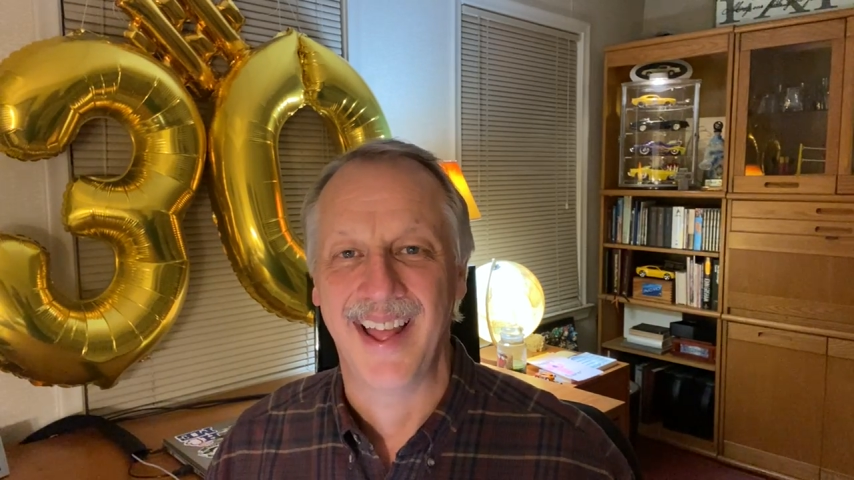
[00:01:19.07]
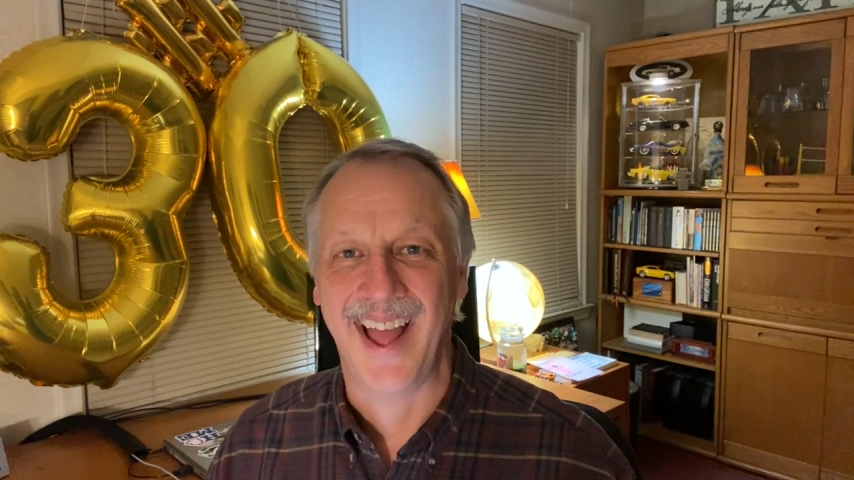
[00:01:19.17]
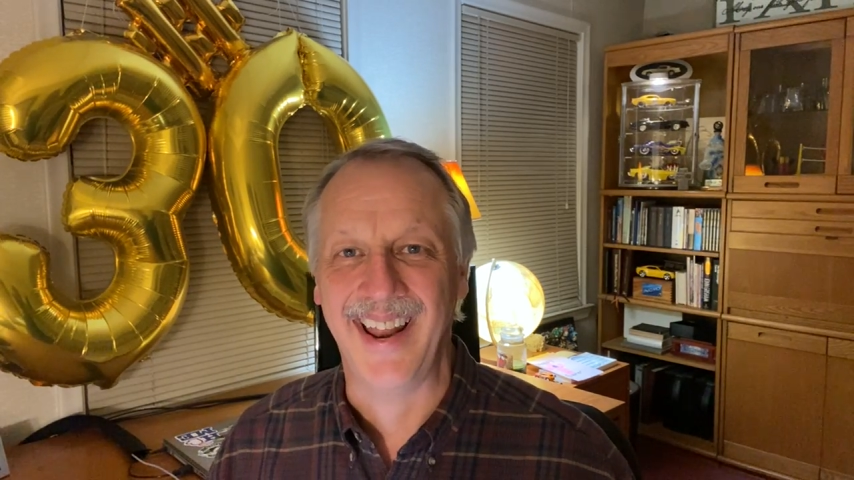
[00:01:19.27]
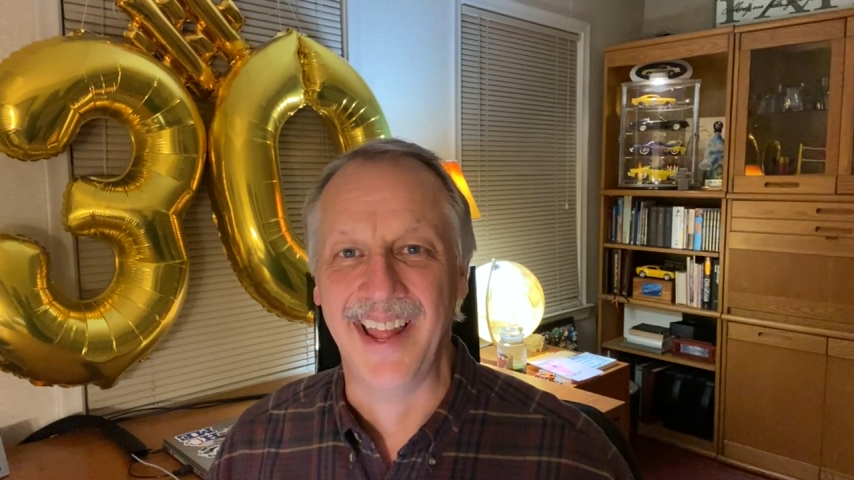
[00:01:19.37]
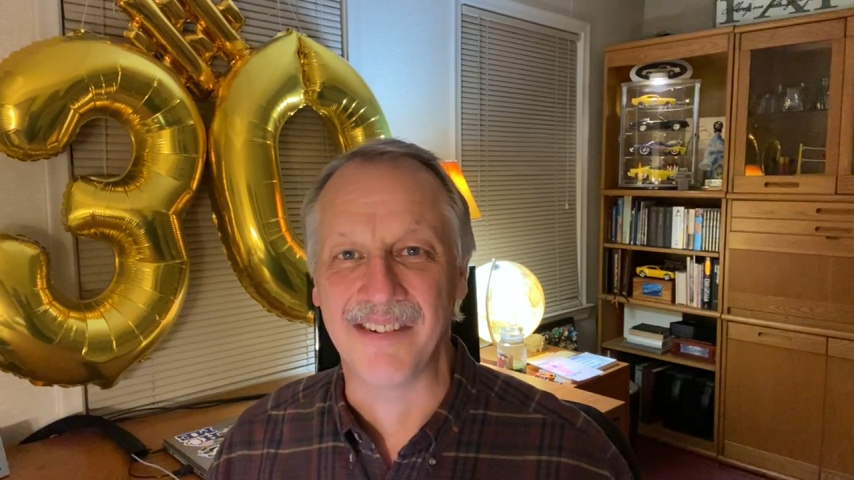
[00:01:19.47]

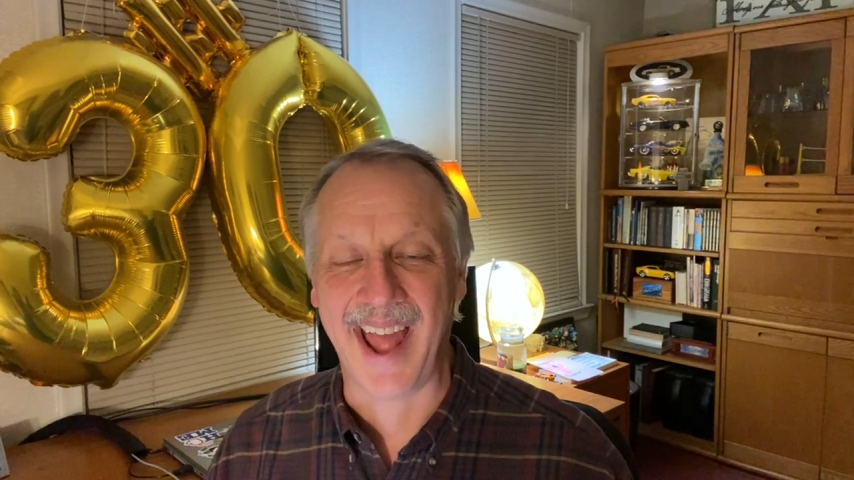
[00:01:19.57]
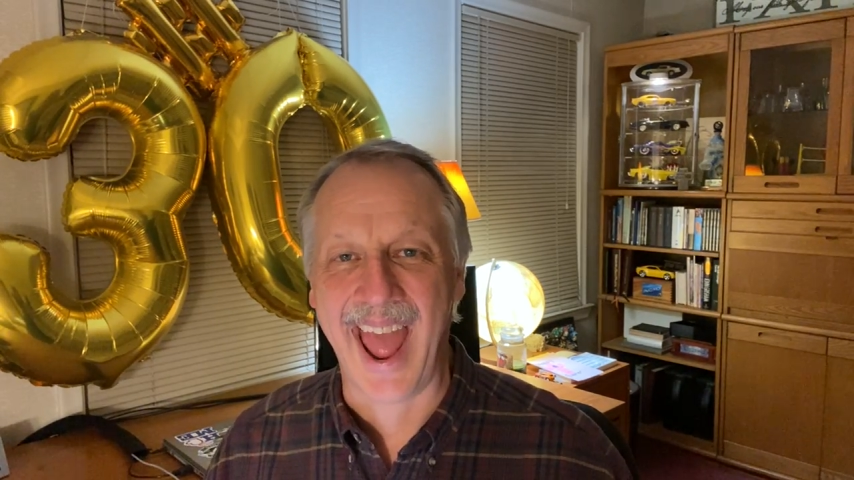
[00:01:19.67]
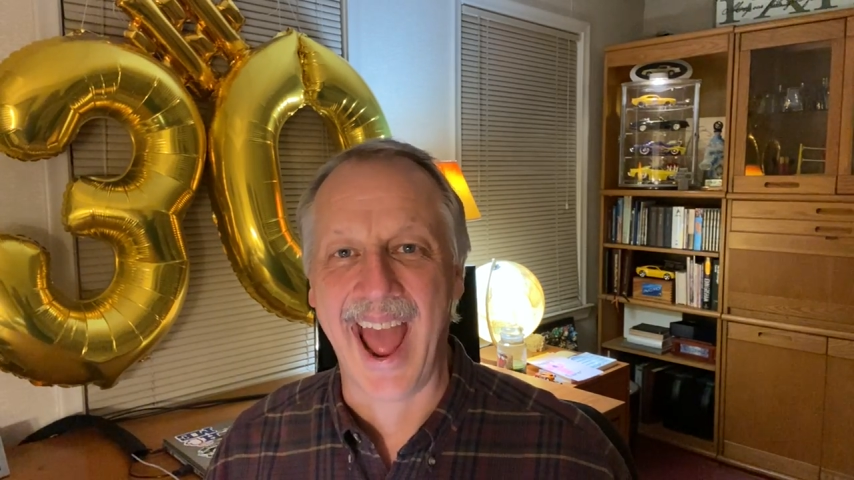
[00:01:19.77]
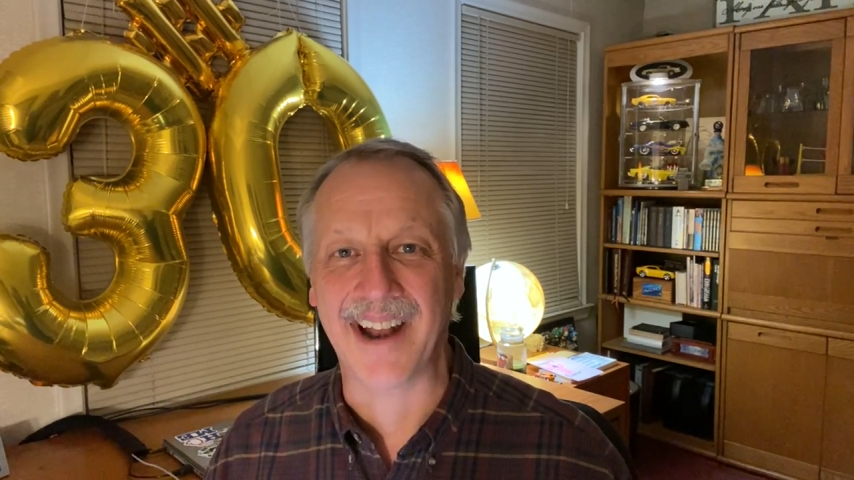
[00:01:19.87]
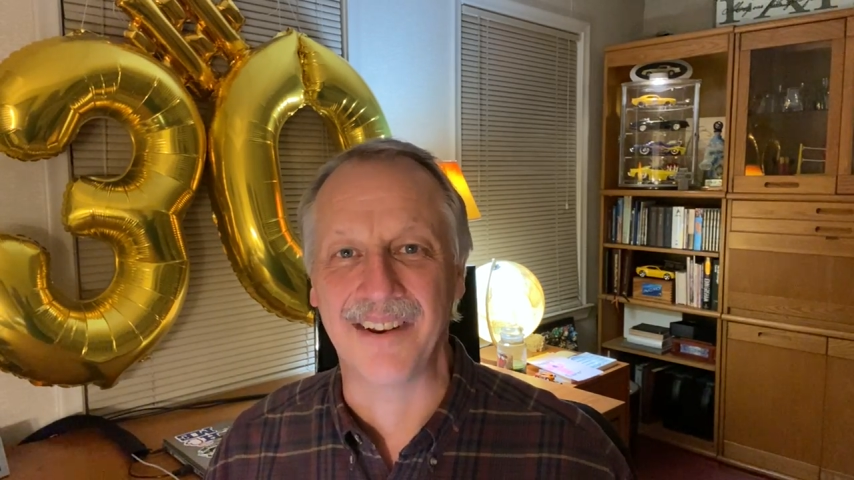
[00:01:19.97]
and he is
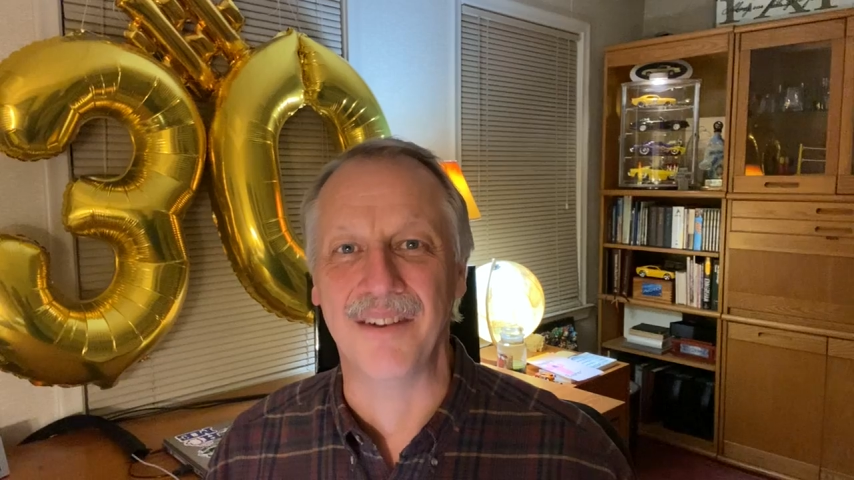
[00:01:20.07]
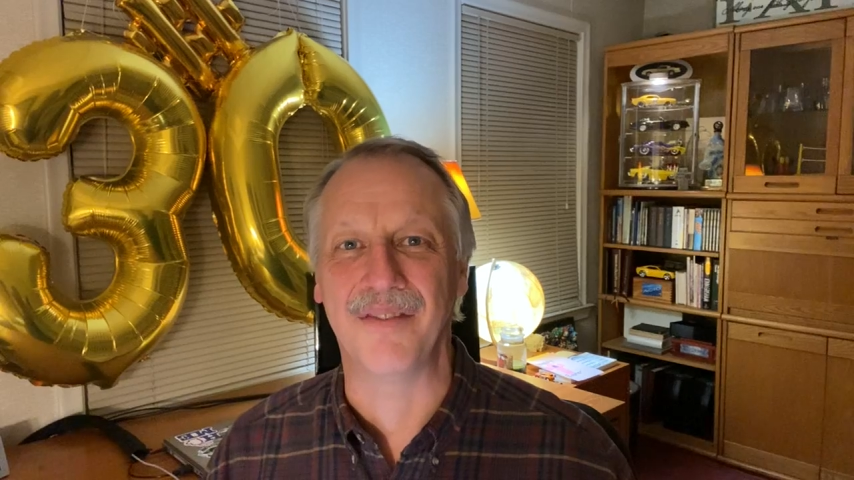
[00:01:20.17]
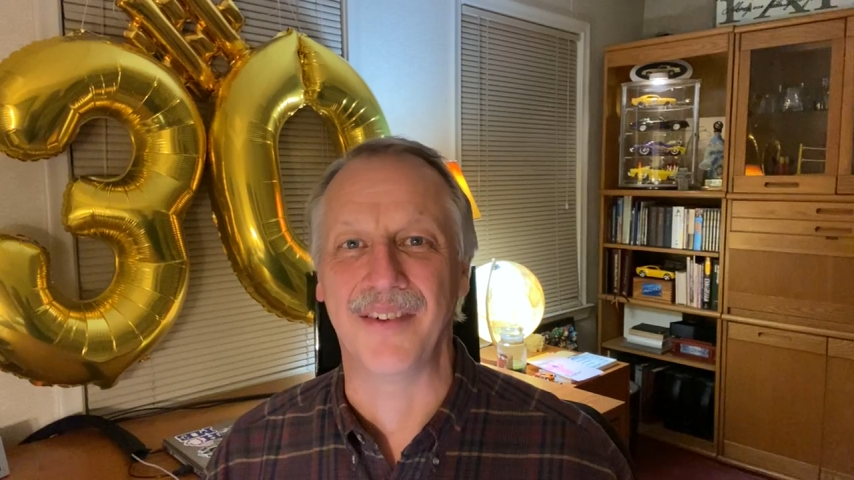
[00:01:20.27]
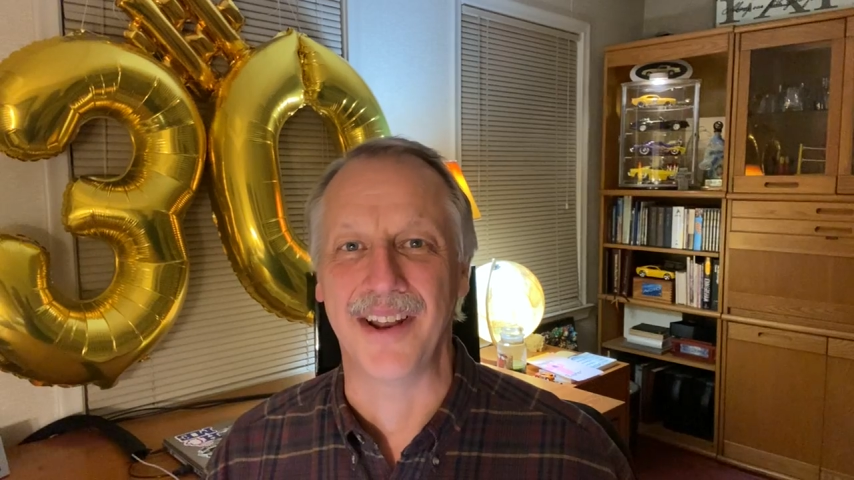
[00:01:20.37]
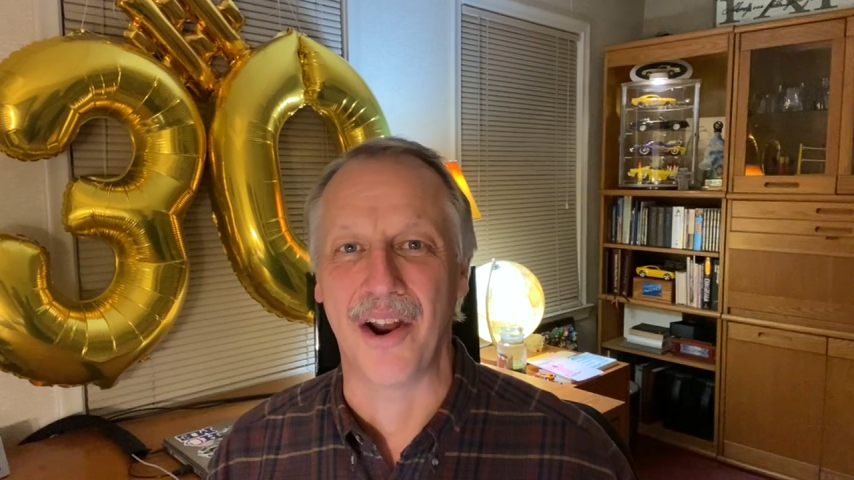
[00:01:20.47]

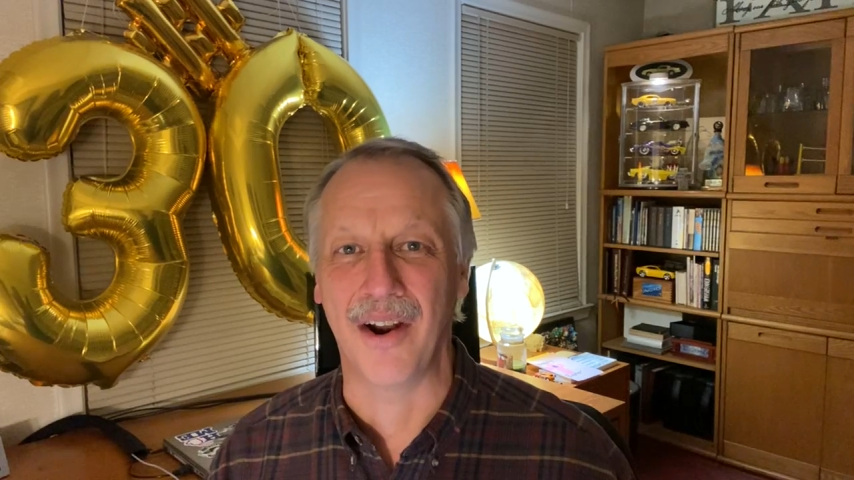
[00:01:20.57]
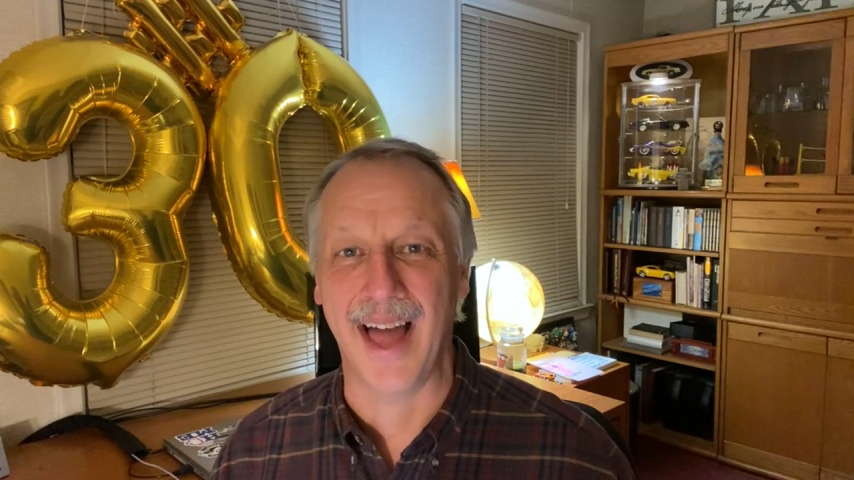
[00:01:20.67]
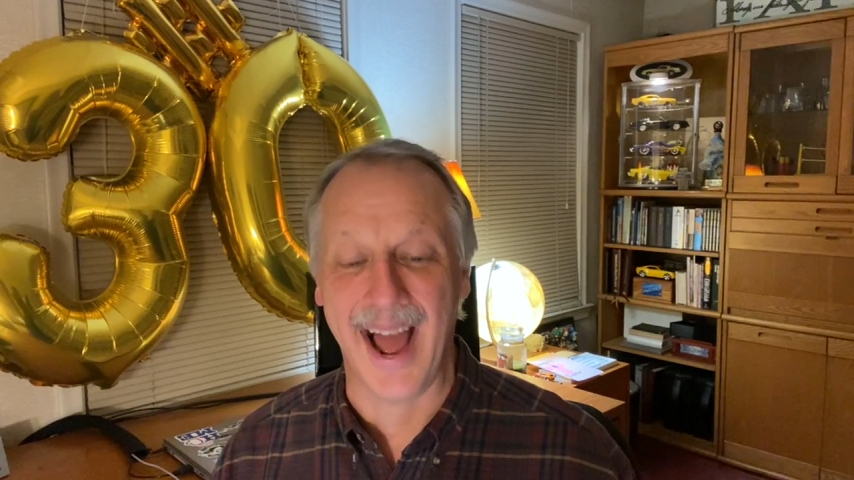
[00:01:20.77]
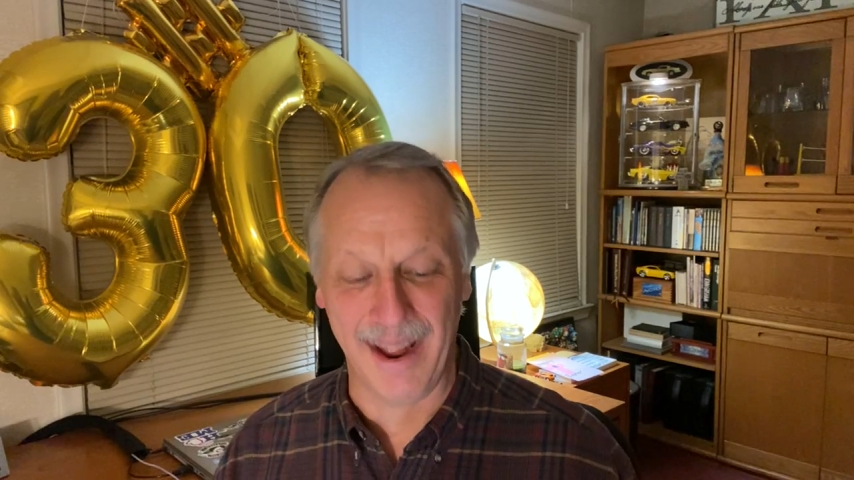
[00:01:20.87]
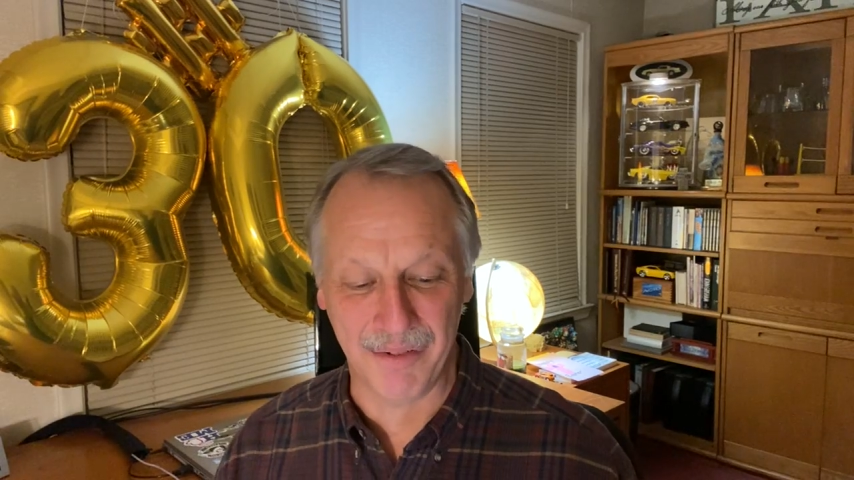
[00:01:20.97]
active in our
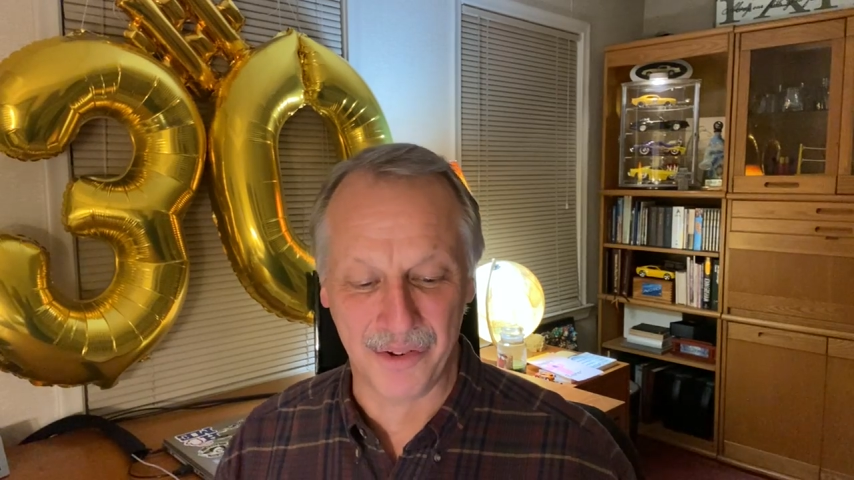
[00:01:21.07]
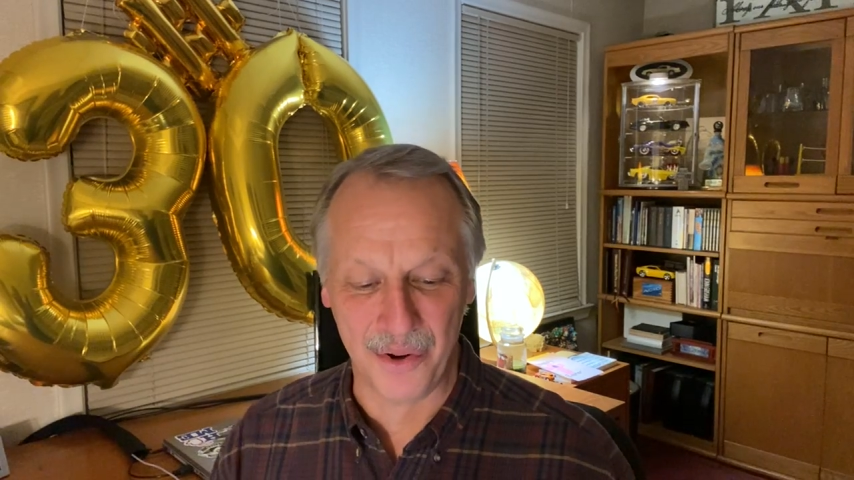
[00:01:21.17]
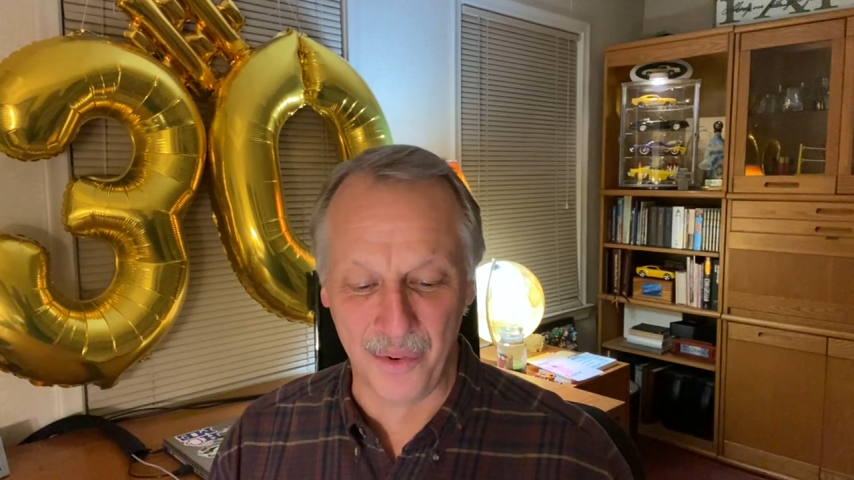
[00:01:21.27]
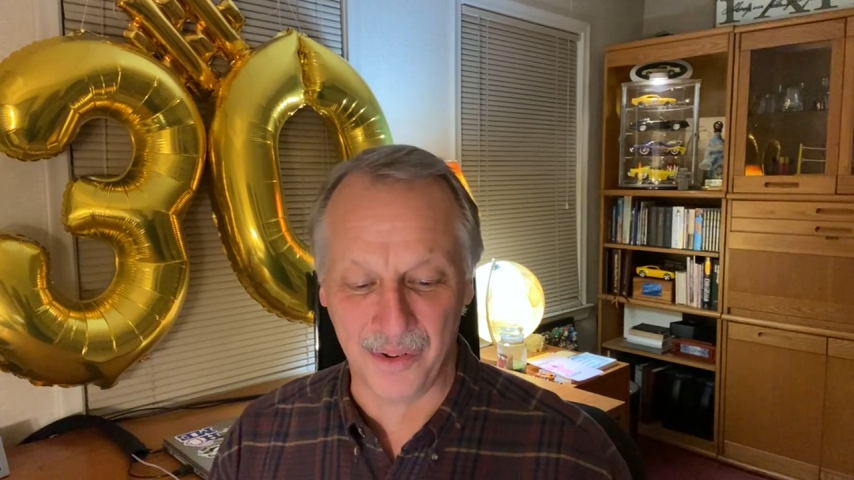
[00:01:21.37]
lives too.